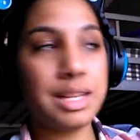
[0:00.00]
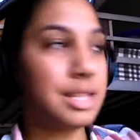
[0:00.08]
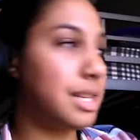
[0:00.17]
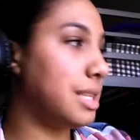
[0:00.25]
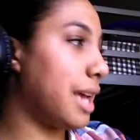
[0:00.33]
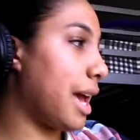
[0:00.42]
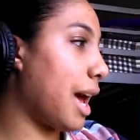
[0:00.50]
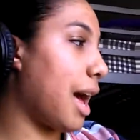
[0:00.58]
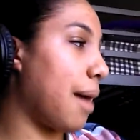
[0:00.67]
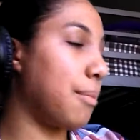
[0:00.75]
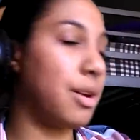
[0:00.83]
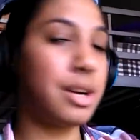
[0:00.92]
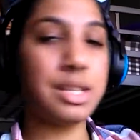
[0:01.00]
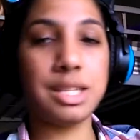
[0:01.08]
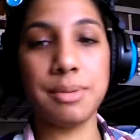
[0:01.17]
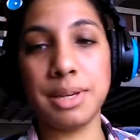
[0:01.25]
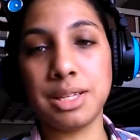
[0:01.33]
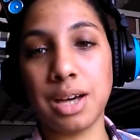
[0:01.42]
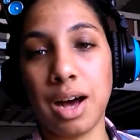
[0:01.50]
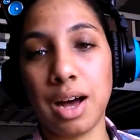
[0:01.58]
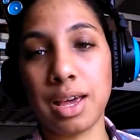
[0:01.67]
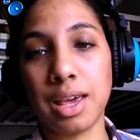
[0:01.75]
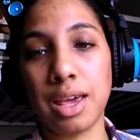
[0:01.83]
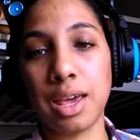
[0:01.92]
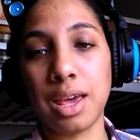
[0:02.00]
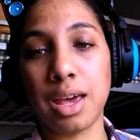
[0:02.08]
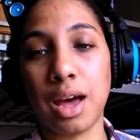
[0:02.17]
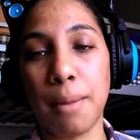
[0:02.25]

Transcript: Today I'm going to be talking